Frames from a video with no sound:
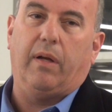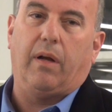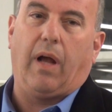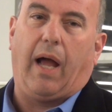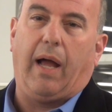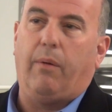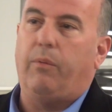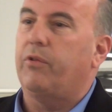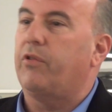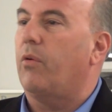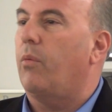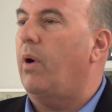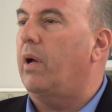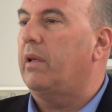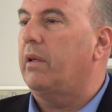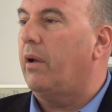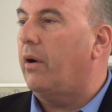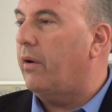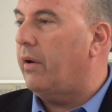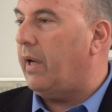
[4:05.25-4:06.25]
I was the
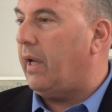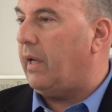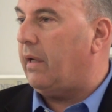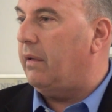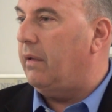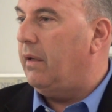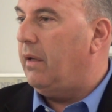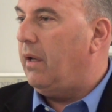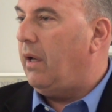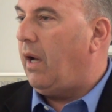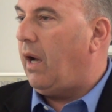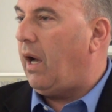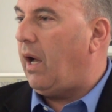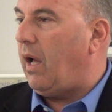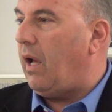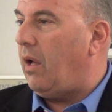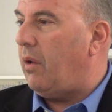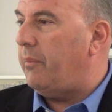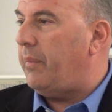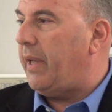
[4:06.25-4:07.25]
one learning
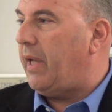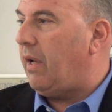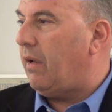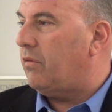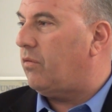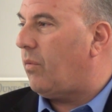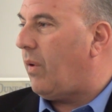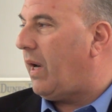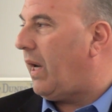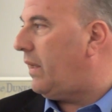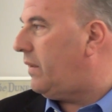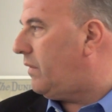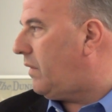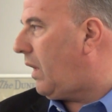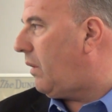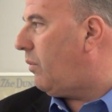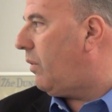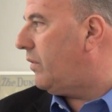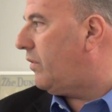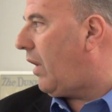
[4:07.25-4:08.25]
because what I
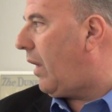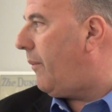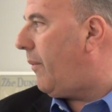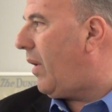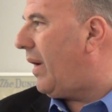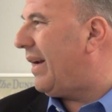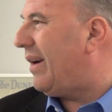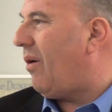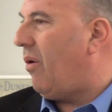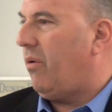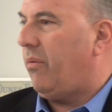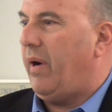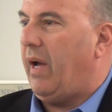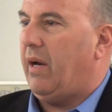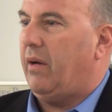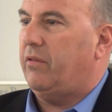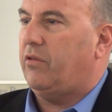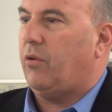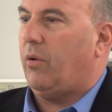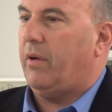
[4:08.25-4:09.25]
said was I want to go
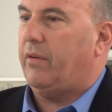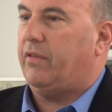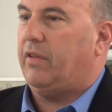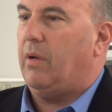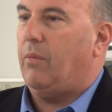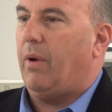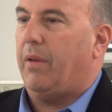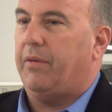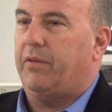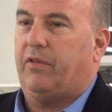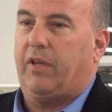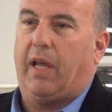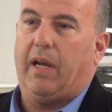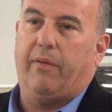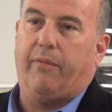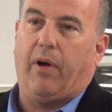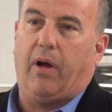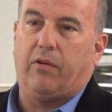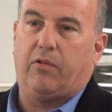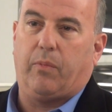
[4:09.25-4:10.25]
around and sort of see what the state
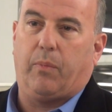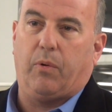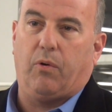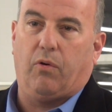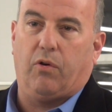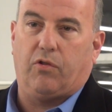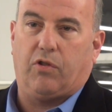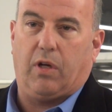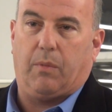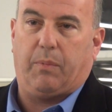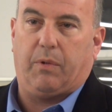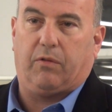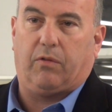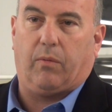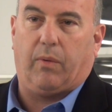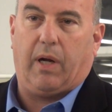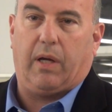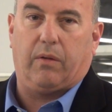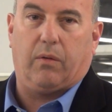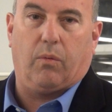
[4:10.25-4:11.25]
of entrepreneurship is
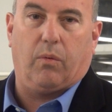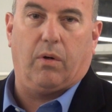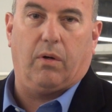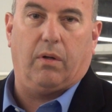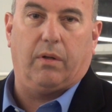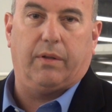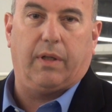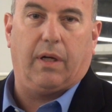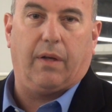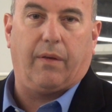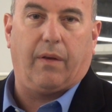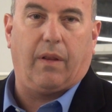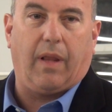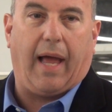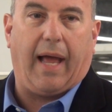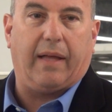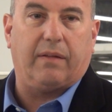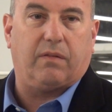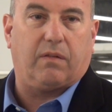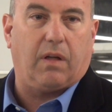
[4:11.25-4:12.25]
around the world. And in the
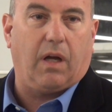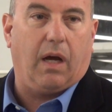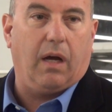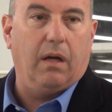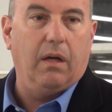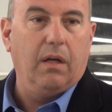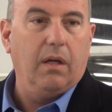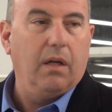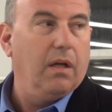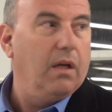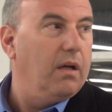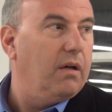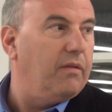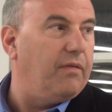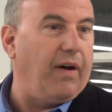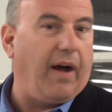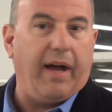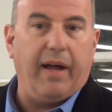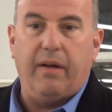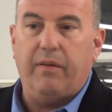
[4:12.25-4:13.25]
last
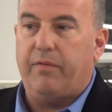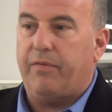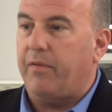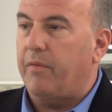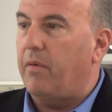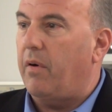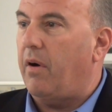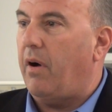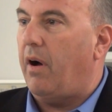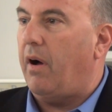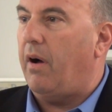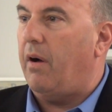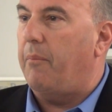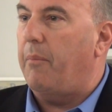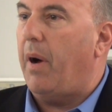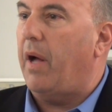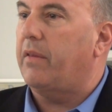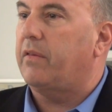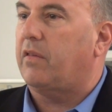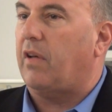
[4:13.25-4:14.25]
5
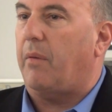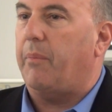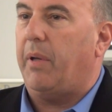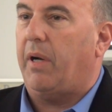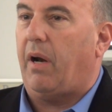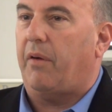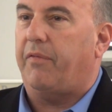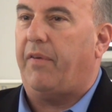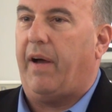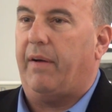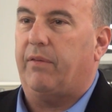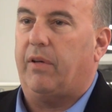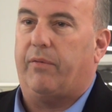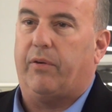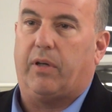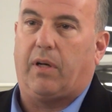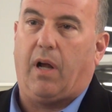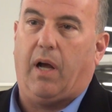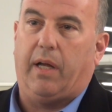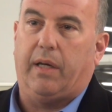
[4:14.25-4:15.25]
months, I've been on 5
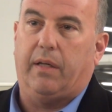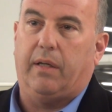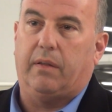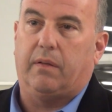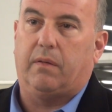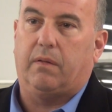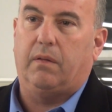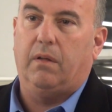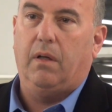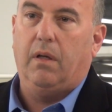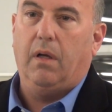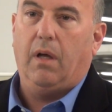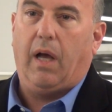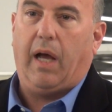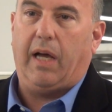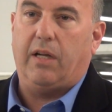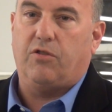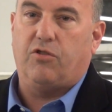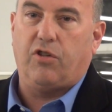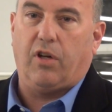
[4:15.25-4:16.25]
different continents.
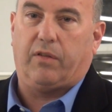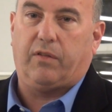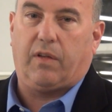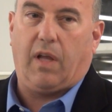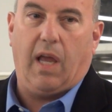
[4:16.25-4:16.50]
I just